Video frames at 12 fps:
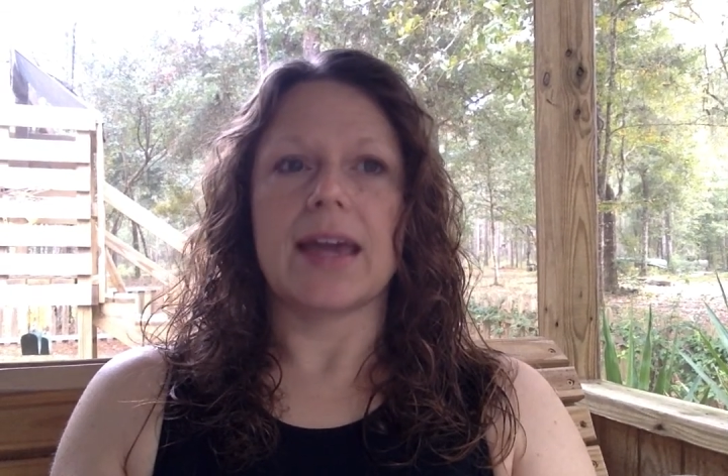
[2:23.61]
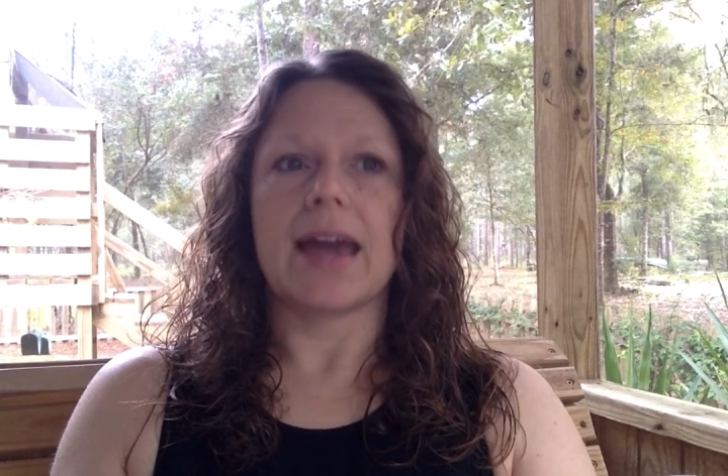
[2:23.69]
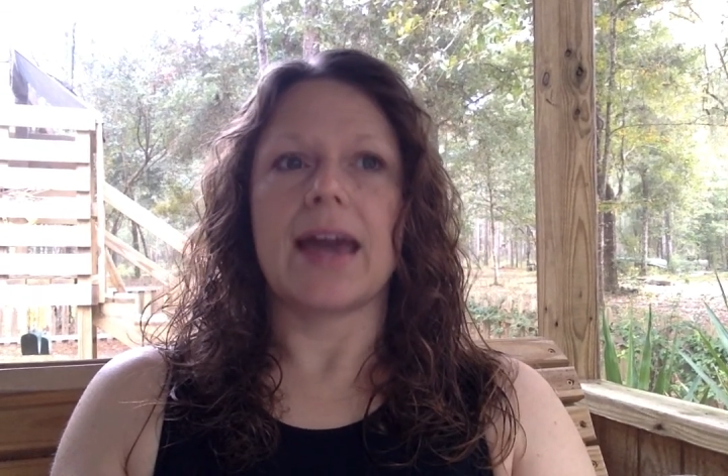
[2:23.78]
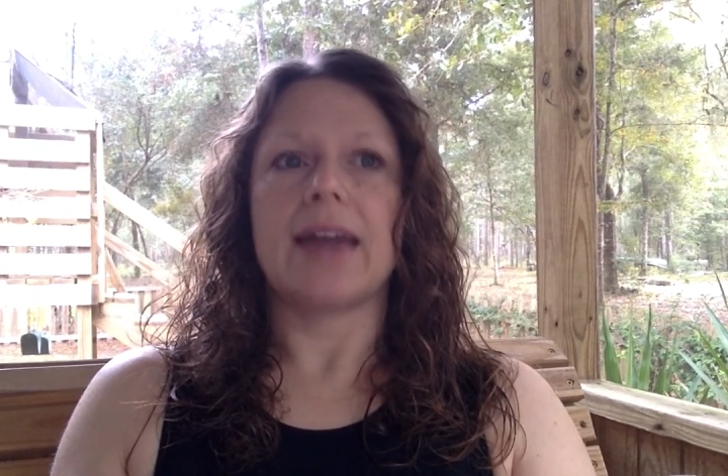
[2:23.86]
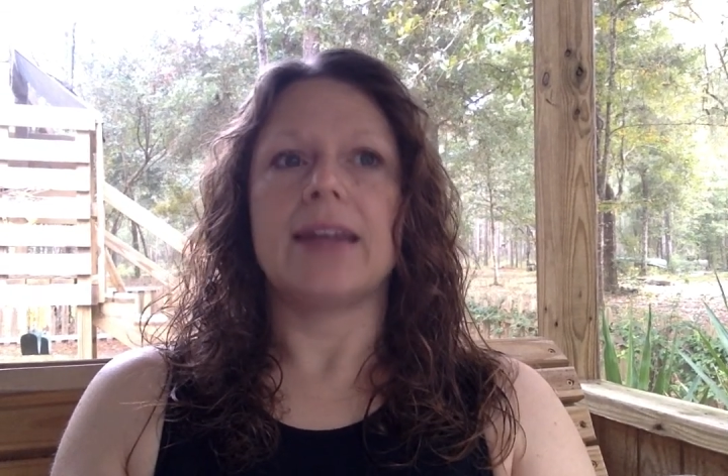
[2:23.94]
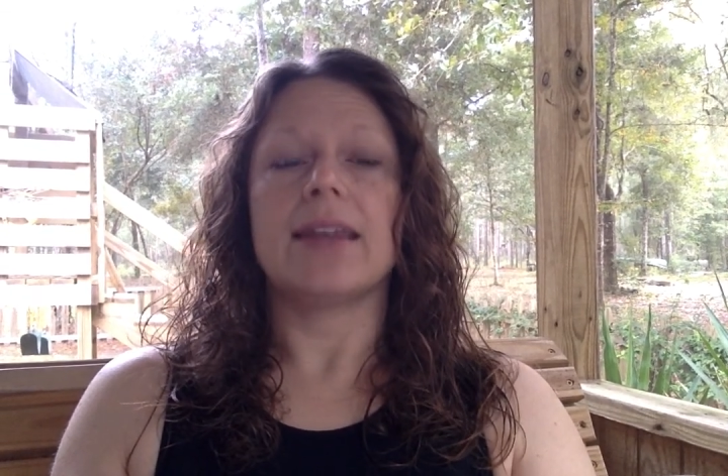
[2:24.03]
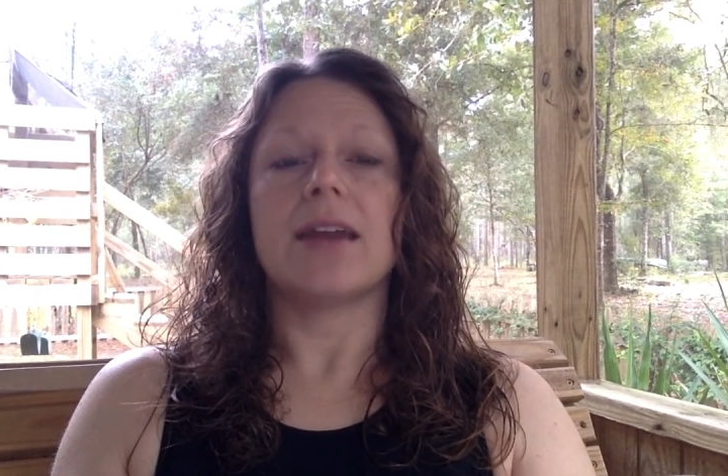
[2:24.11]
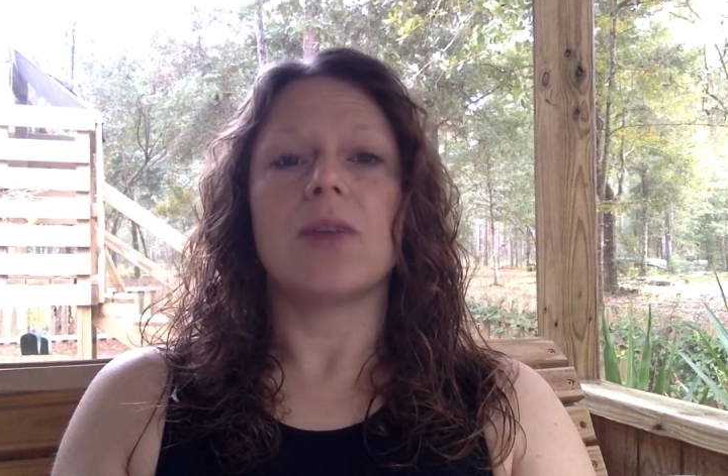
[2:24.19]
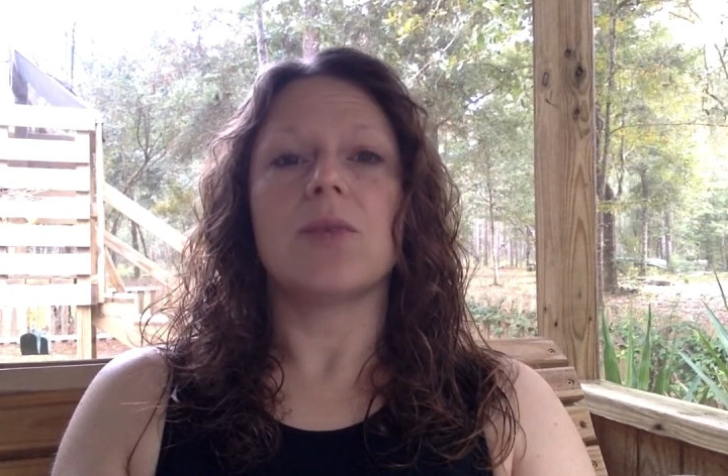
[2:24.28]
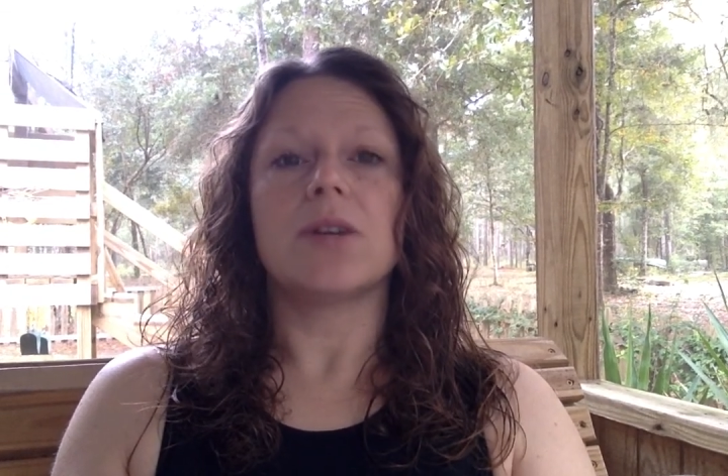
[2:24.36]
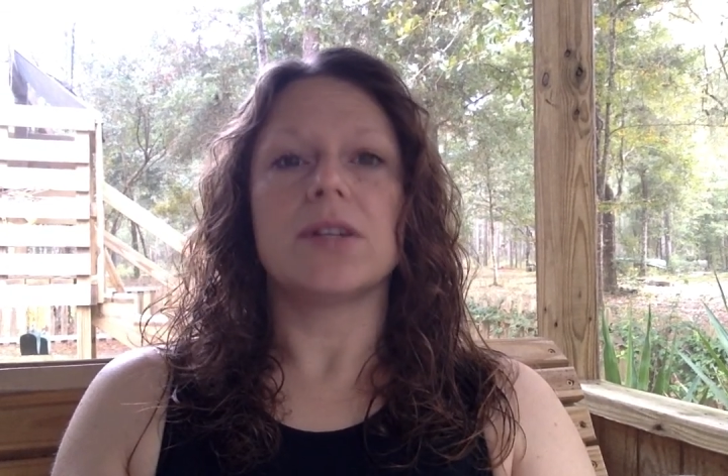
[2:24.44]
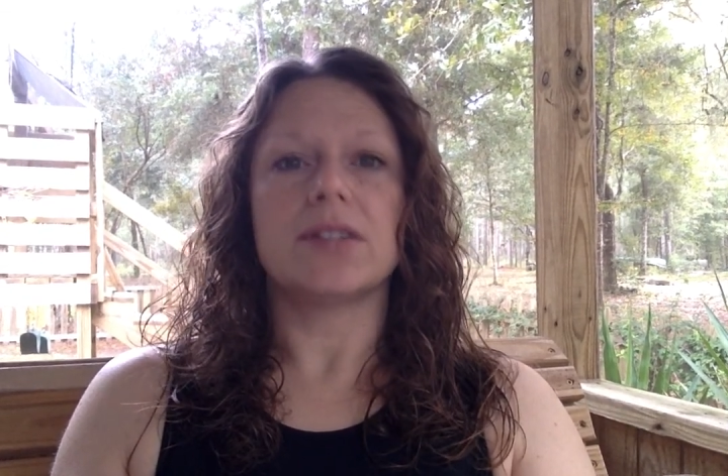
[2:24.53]
and there
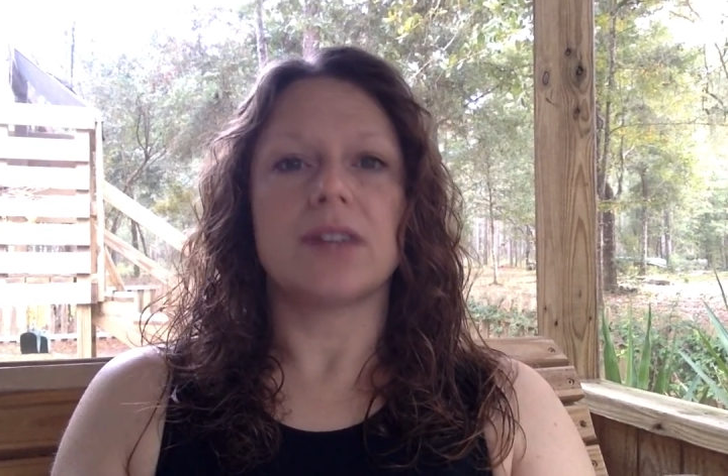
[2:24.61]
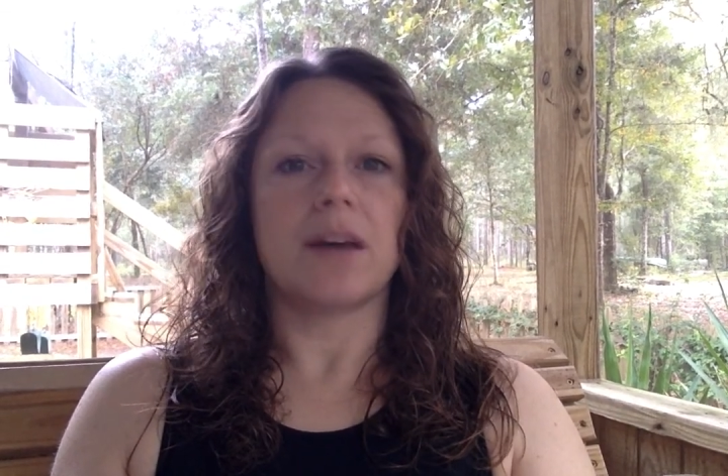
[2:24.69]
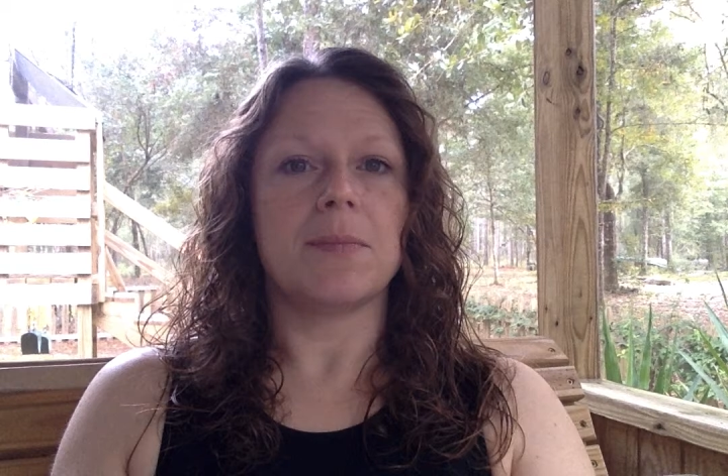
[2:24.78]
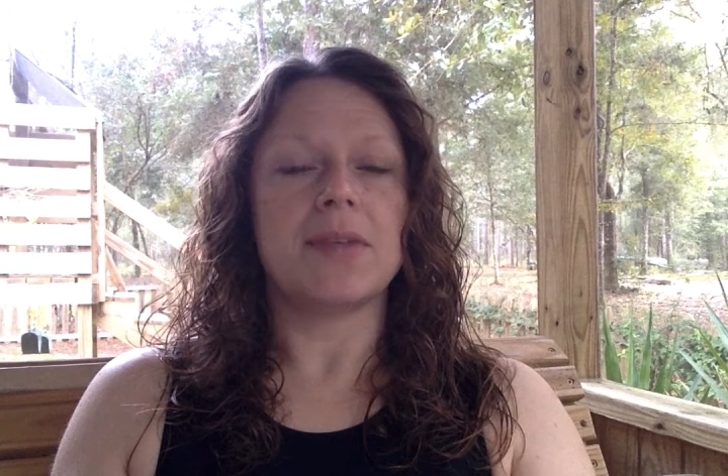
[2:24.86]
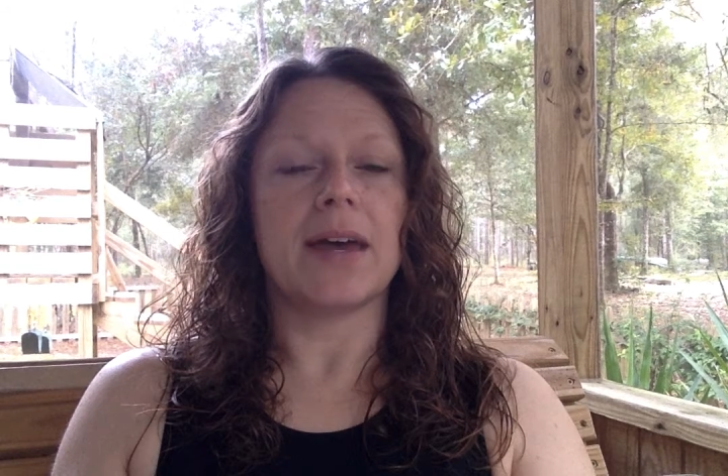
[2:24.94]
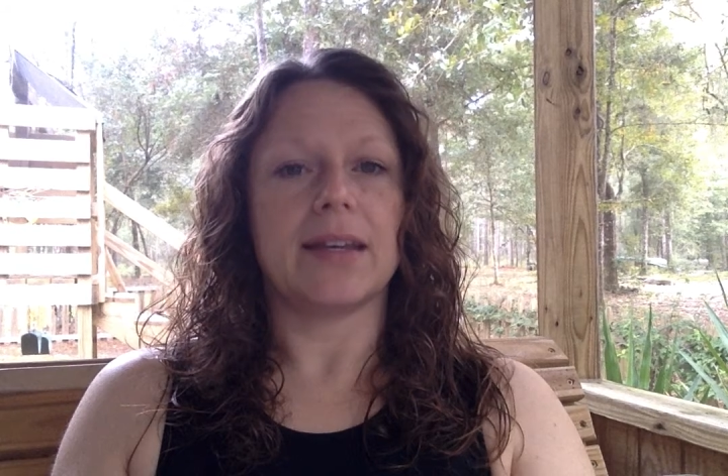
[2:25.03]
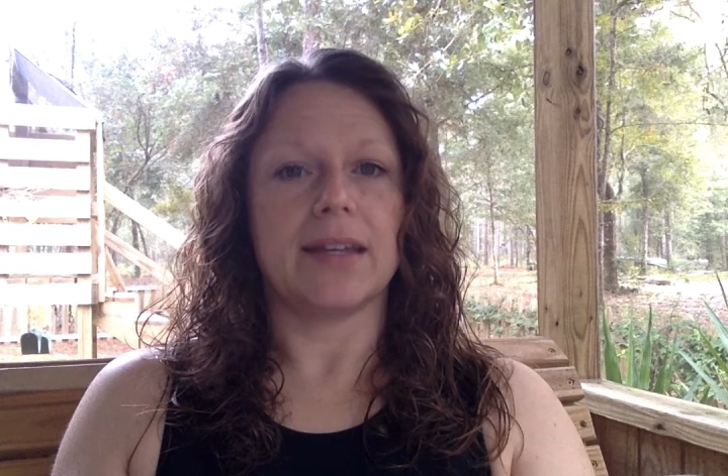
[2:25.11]
were some that